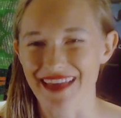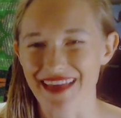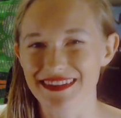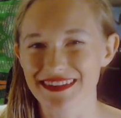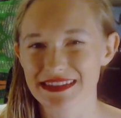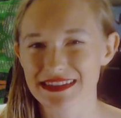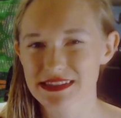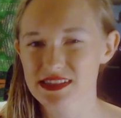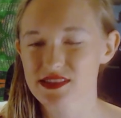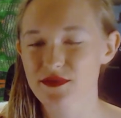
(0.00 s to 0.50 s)

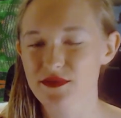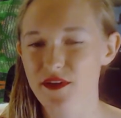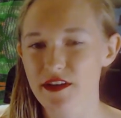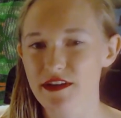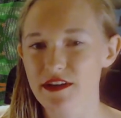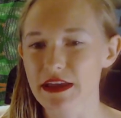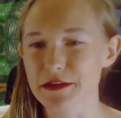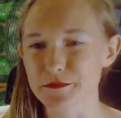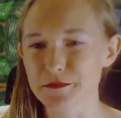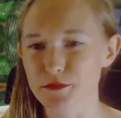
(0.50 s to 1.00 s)
this is a
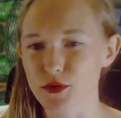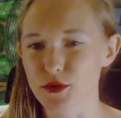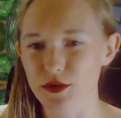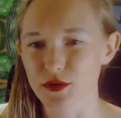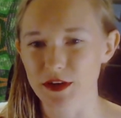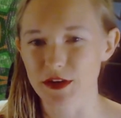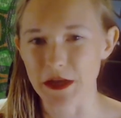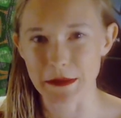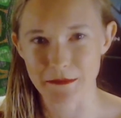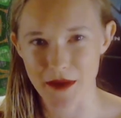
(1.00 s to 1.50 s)
very
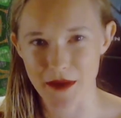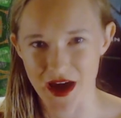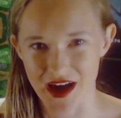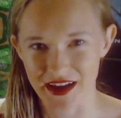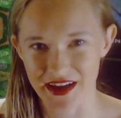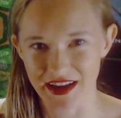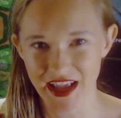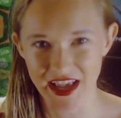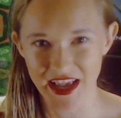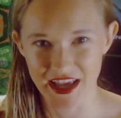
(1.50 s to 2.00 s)
important
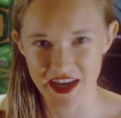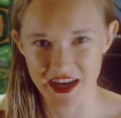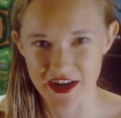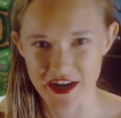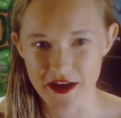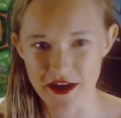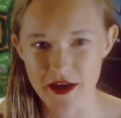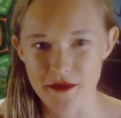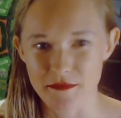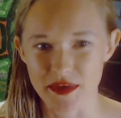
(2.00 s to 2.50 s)
part here
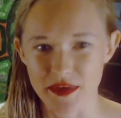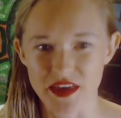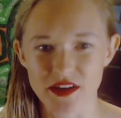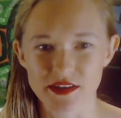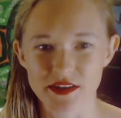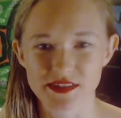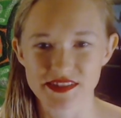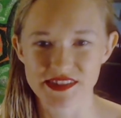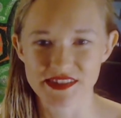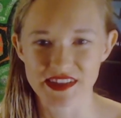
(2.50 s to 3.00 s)

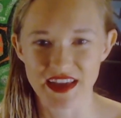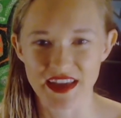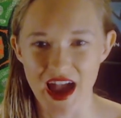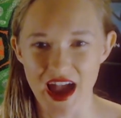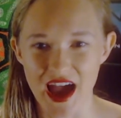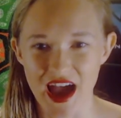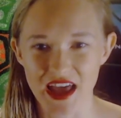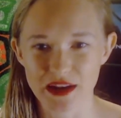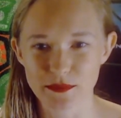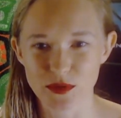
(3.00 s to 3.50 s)
because the
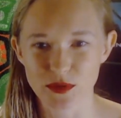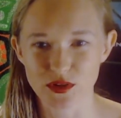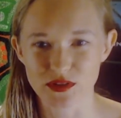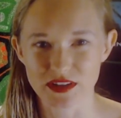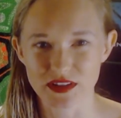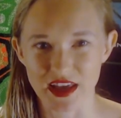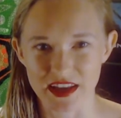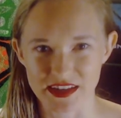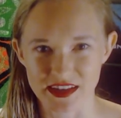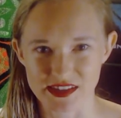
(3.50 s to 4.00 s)
animal
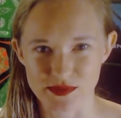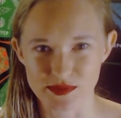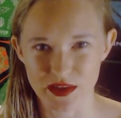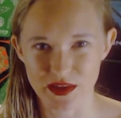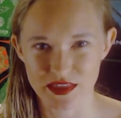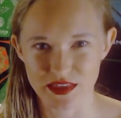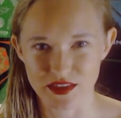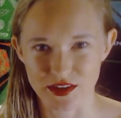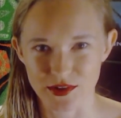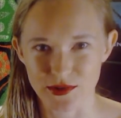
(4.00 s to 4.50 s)
that is
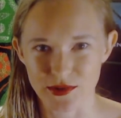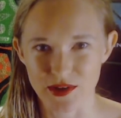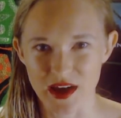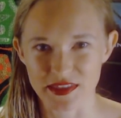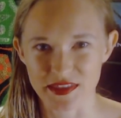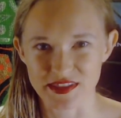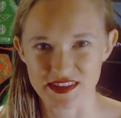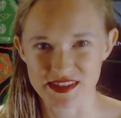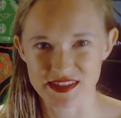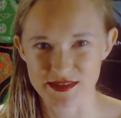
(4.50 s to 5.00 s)
with you
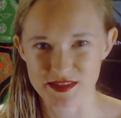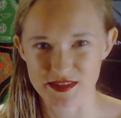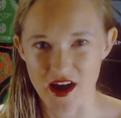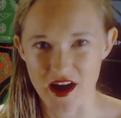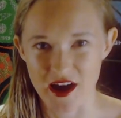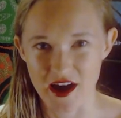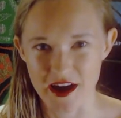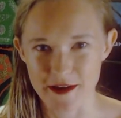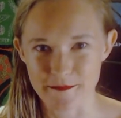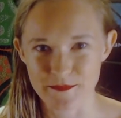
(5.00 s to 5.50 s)
at this
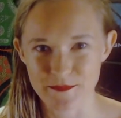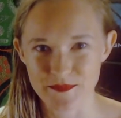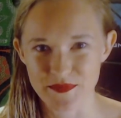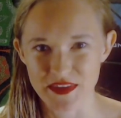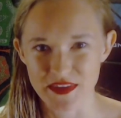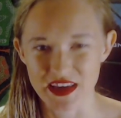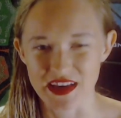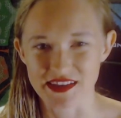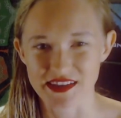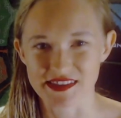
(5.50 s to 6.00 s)
time
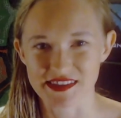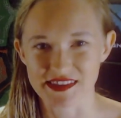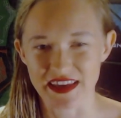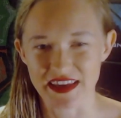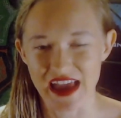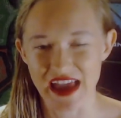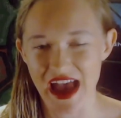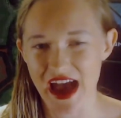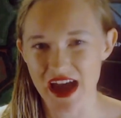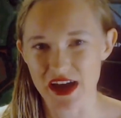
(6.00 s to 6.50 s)
is the
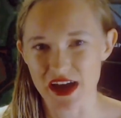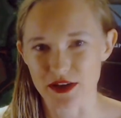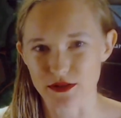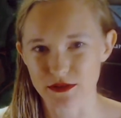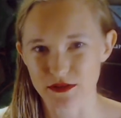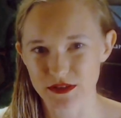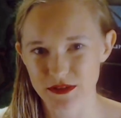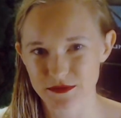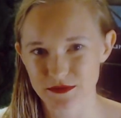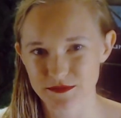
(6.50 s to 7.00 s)

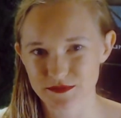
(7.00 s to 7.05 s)
owl.